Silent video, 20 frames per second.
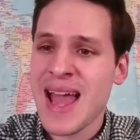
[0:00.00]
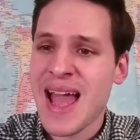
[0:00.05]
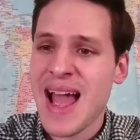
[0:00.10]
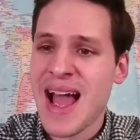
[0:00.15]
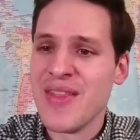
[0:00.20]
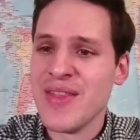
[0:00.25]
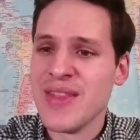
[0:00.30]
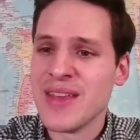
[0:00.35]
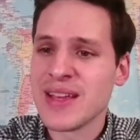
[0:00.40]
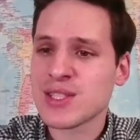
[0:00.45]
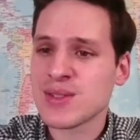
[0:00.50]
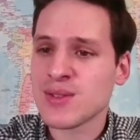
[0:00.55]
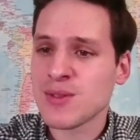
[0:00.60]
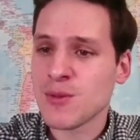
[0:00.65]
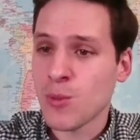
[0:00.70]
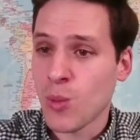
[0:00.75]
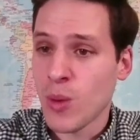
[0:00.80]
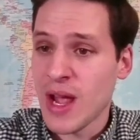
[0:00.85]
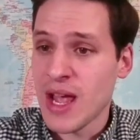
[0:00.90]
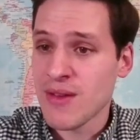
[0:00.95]
And this
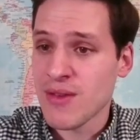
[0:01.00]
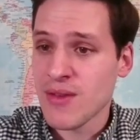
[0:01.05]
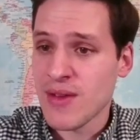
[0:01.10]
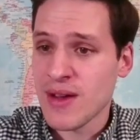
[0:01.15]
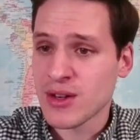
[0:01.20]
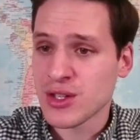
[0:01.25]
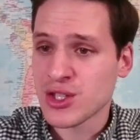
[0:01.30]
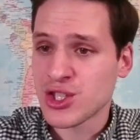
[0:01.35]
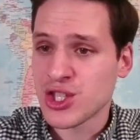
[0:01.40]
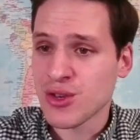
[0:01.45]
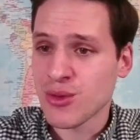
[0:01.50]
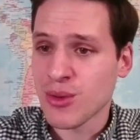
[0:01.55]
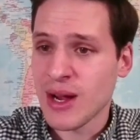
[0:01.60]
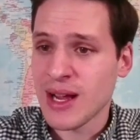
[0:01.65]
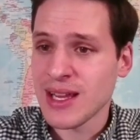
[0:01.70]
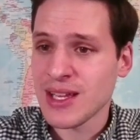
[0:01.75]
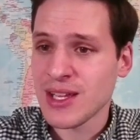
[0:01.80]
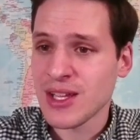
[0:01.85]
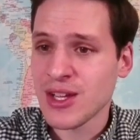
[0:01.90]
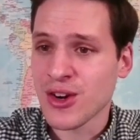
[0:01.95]
wave of energy
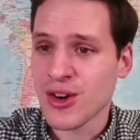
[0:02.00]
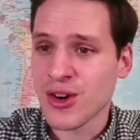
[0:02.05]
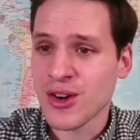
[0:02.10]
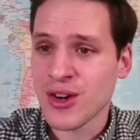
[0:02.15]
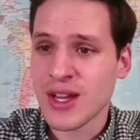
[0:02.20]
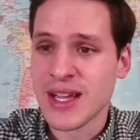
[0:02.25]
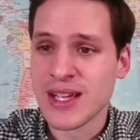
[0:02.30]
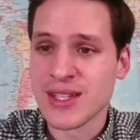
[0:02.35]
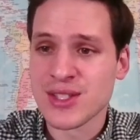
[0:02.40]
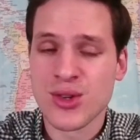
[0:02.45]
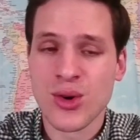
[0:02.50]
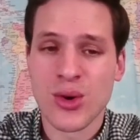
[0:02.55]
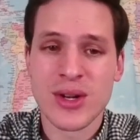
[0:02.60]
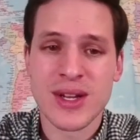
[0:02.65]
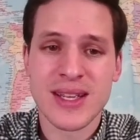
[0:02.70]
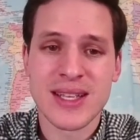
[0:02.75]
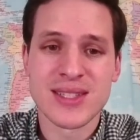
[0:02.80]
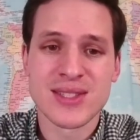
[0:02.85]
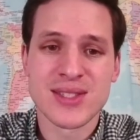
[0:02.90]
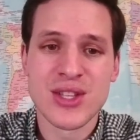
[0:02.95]
right here is
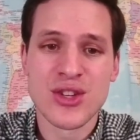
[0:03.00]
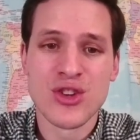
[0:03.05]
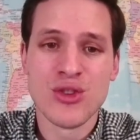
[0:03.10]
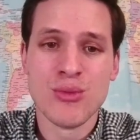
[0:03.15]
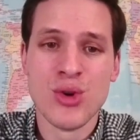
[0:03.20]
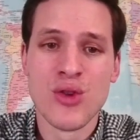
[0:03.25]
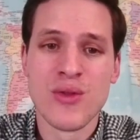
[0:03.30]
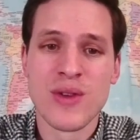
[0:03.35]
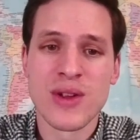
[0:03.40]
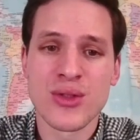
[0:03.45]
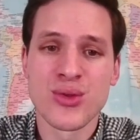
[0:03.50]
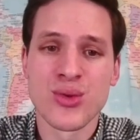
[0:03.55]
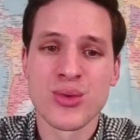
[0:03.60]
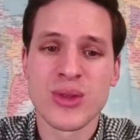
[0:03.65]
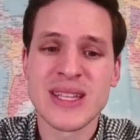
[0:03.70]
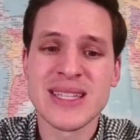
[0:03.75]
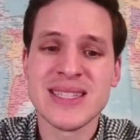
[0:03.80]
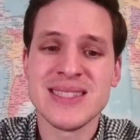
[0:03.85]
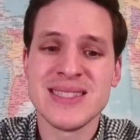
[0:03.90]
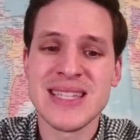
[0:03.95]
going to continue moving
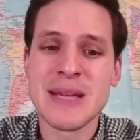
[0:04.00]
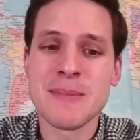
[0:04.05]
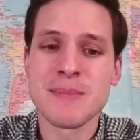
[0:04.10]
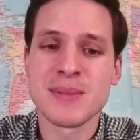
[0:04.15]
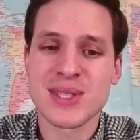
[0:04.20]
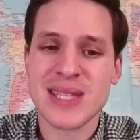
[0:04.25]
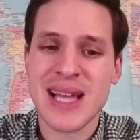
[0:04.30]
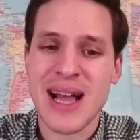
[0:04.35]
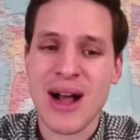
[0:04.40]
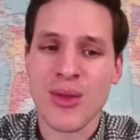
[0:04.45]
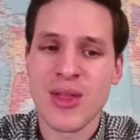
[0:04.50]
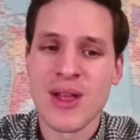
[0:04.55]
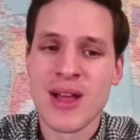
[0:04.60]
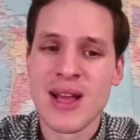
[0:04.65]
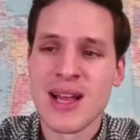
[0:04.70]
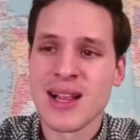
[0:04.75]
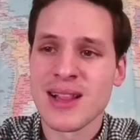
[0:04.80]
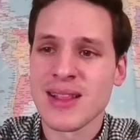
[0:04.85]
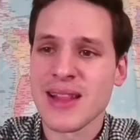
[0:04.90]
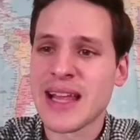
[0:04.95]
through the deep south,
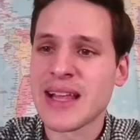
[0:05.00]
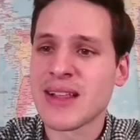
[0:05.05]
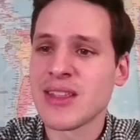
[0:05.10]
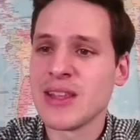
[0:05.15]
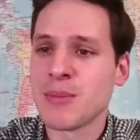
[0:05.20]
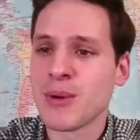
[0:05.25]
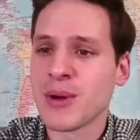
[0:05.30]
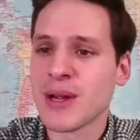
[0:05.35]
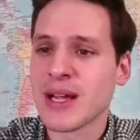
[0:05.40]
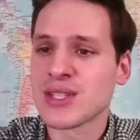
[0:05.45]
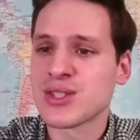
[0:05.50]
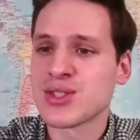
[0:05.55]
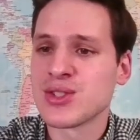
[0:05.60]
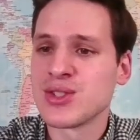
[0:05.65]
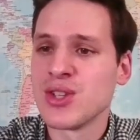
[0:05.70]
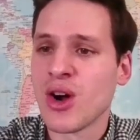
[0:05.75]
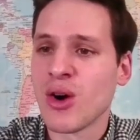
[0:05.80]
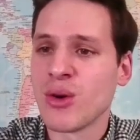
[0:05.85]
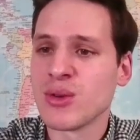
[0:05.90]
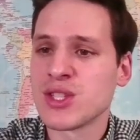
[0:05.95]
likely bringing
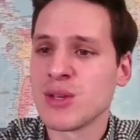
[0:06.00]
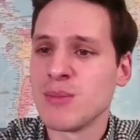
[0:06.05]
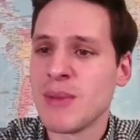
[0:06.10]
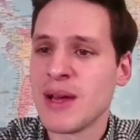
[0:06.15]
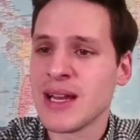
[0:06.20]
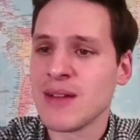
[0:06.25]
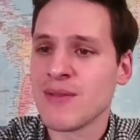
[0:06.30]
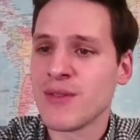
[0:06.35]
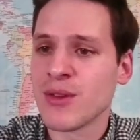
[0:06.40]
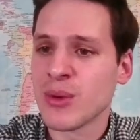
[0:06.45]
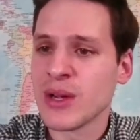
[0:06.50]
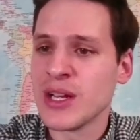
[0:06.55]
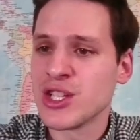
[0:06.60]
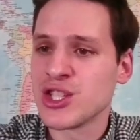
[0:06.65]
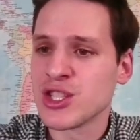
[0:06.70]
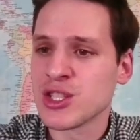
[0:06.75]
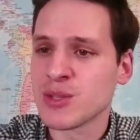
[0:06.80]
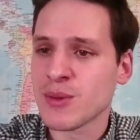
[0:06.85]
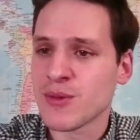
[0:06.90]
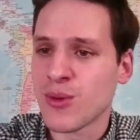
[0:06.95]
snow to many of the
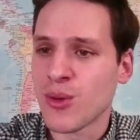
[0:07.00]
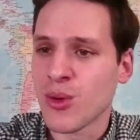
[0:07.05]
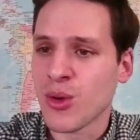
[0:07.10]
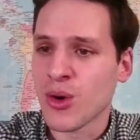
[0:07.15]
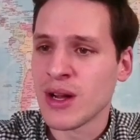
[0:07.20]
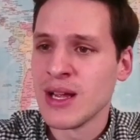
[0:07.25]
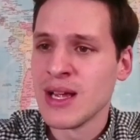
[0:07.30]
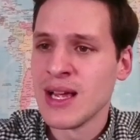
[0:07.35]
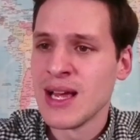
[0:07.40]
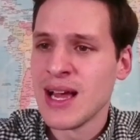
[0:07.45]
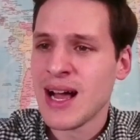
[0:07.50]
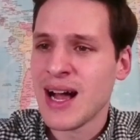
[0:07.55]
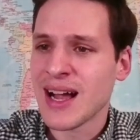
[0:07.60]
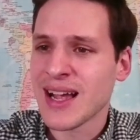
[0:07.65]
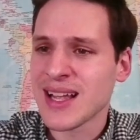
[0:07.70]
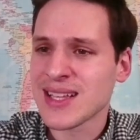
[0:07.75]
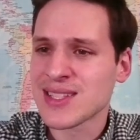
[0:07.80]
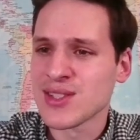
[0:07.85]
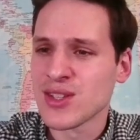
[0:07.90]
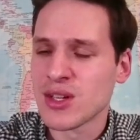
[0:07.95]
regions before it
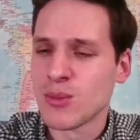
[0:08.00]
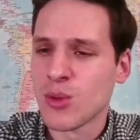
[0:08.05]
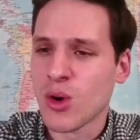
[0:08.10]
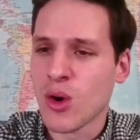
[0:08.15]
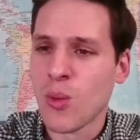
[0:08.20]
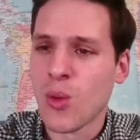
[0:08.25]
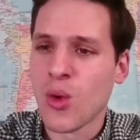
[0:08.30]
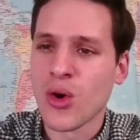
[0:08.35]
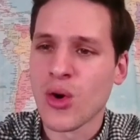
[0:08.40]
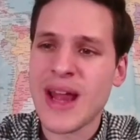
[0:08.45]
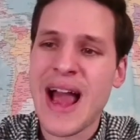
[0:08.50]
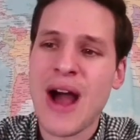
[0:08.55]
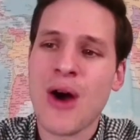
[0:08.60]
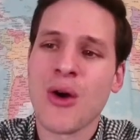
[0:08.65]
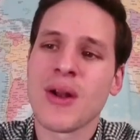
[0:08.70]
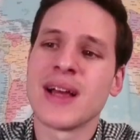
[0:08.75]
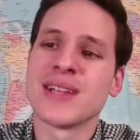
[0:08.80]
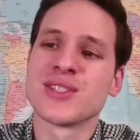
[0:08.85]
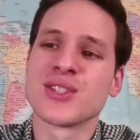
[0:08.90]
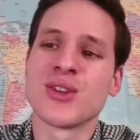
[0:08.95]
gets a little more worn
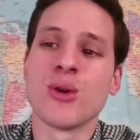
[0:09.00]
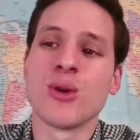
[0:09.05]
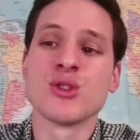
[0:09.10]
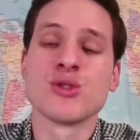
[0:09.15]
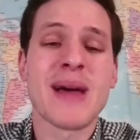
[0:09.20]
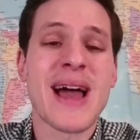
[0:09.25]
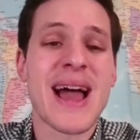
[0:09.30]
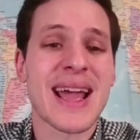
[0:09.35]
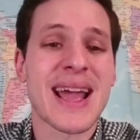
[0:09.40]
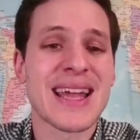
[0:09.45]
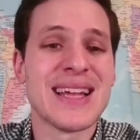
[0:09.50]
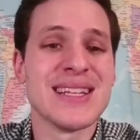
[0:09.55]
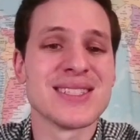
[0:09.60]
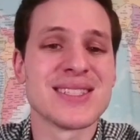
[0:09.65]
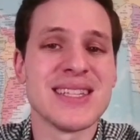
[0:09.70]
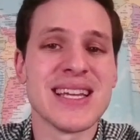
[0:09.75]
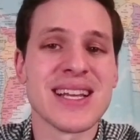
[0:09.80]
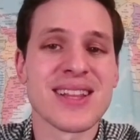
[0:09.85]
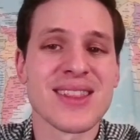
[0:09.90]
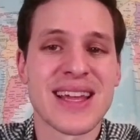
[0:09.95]
out as it goes back
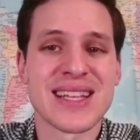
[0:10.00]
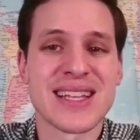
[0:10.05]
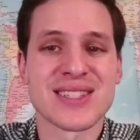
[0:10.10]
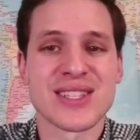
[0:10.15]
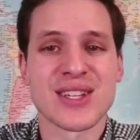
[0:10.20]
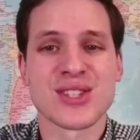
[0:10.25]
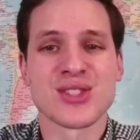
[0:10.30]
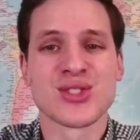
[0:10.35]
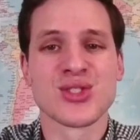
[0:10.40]
into the Atlantic.